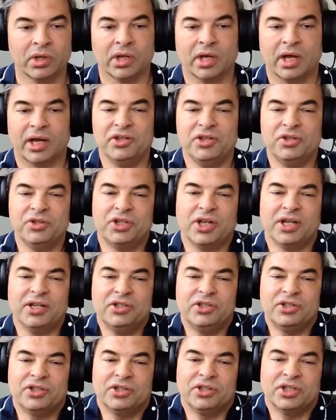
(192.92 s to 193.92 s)
And you tend
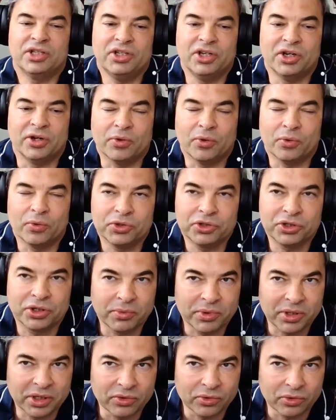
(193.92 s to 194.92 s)
to, also
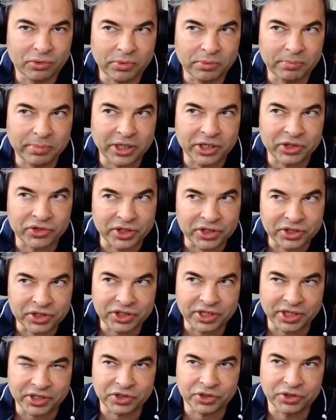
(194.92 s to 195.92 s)
with a normal penetration
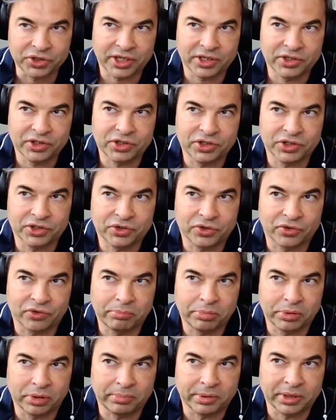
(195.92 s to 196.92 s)
test, you tend to sort of
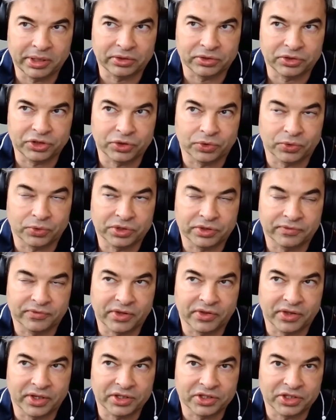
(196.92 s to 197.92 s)
pull up a little short of the
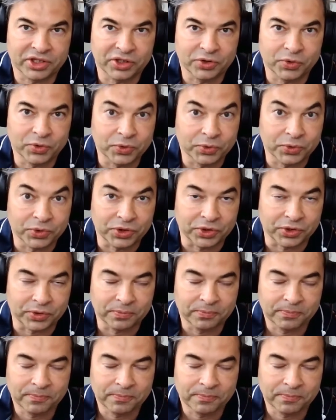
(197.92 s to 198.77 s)
things that you could do.